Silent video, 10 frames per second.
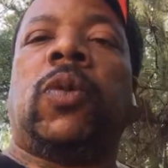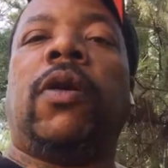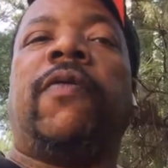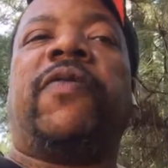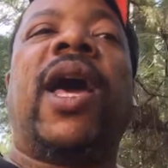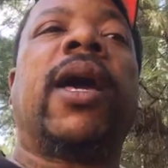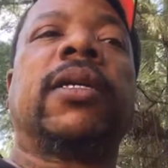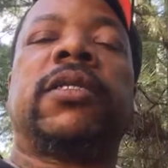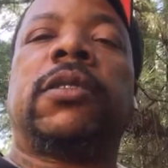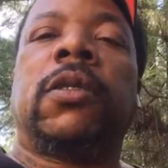Real
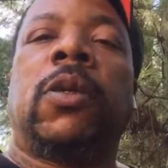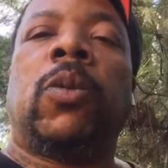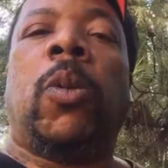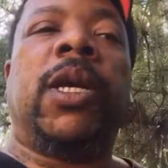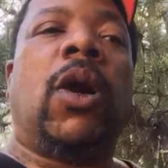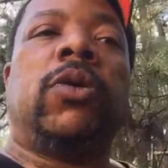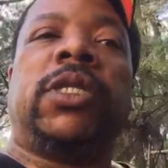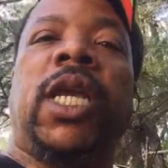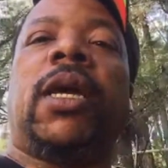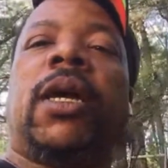facts. When we
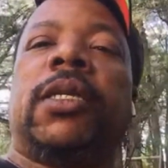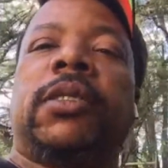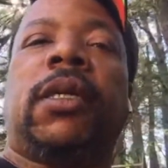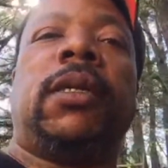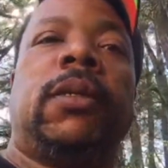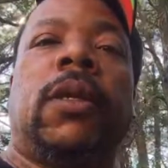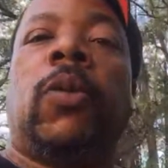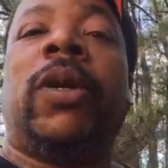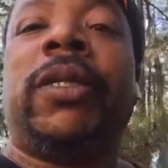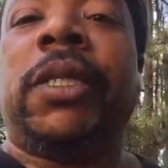go deer hunting,
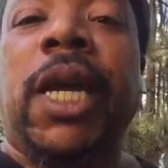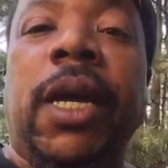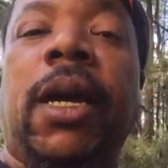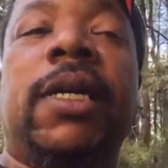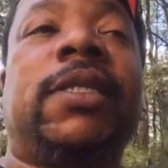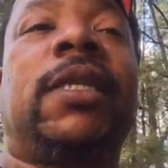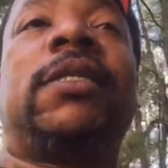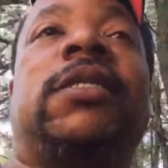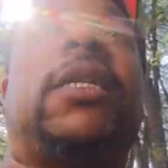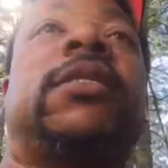when deer
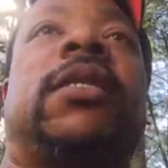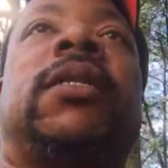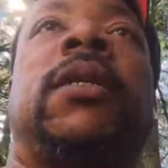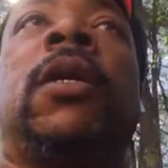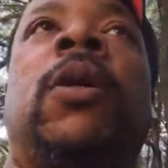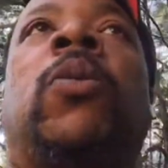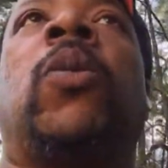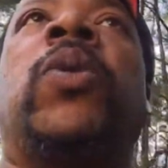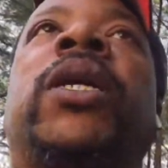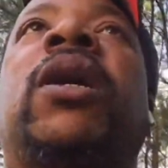hunting season,
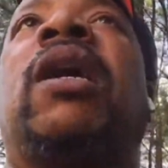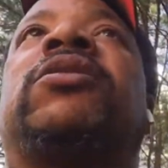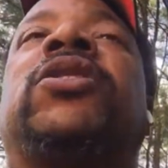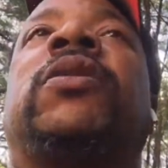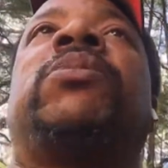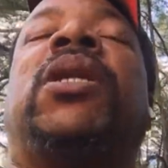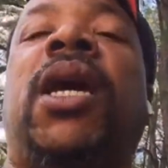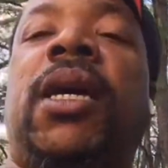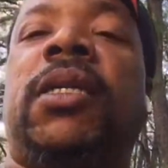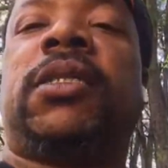when we catch some
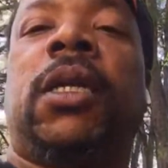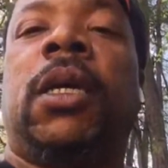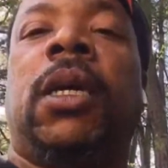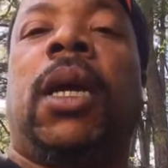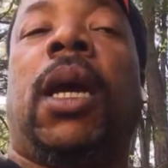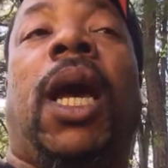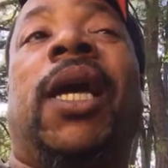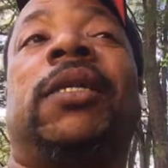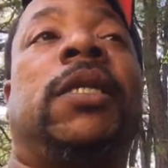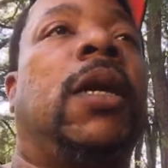deers
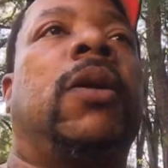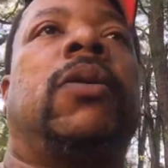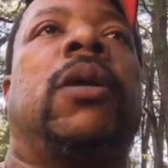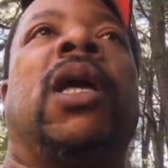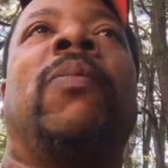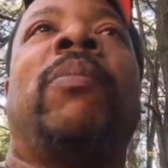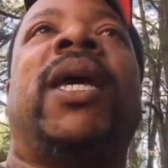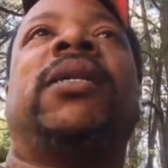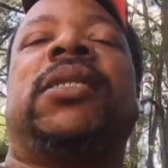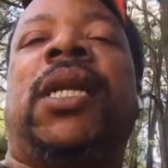and, yo,
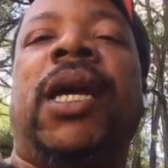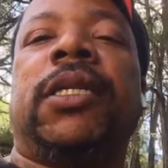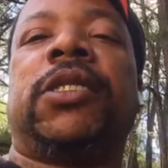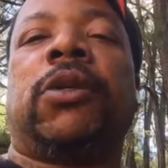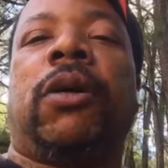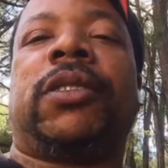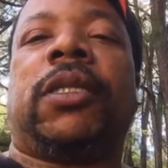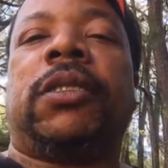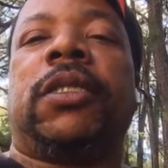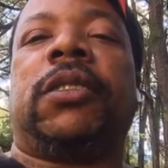make deer
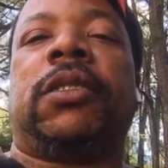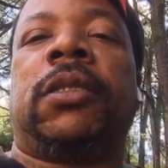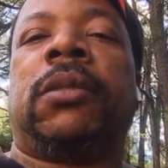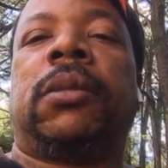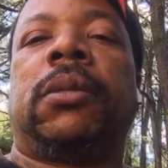sausages.